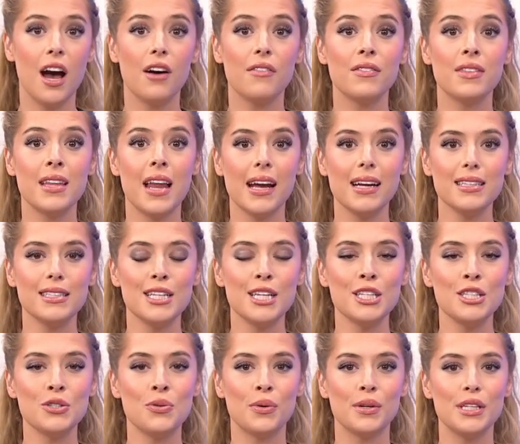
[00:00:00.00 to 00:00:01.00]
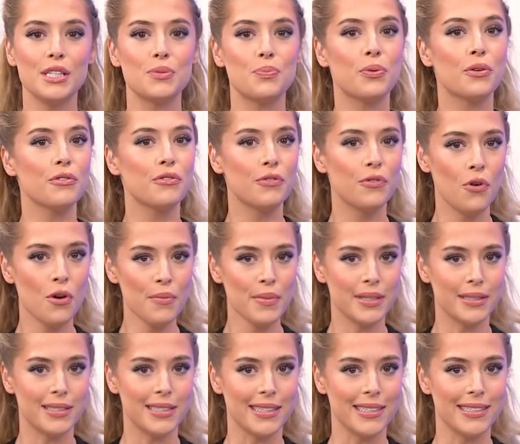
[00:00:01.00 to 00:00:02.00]
of 1920s
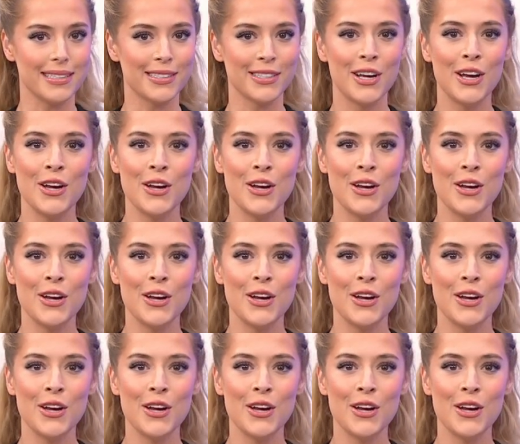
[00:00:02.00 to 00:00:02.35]
performances.